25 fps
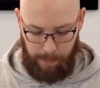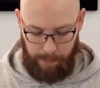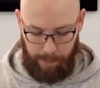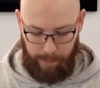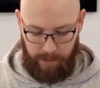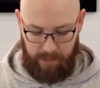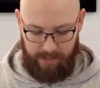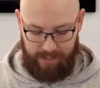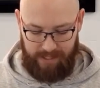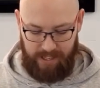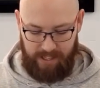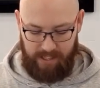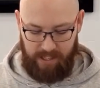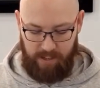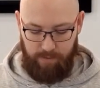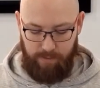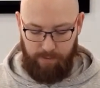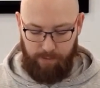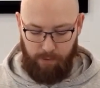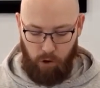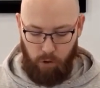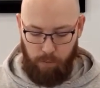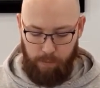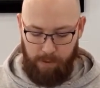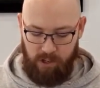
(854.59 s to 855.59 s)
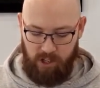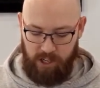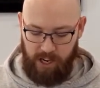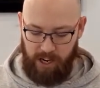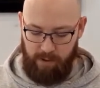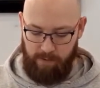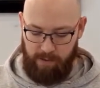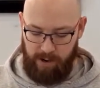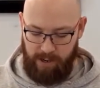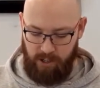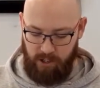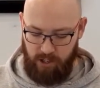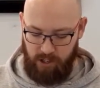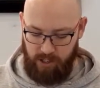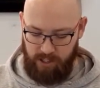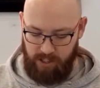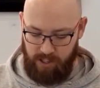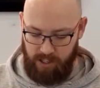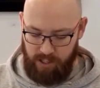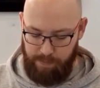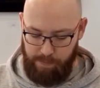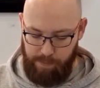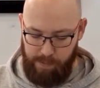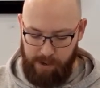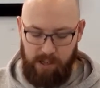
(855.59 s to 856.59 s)
It says, In former generations,
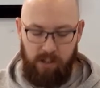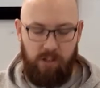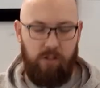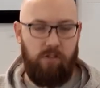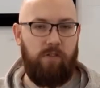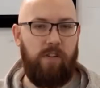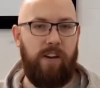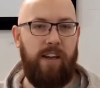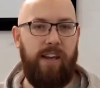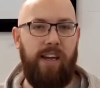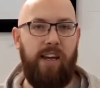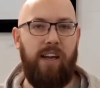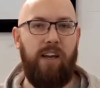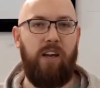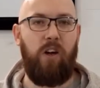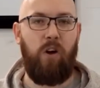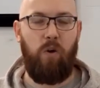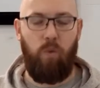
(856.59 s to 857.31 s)
this mystery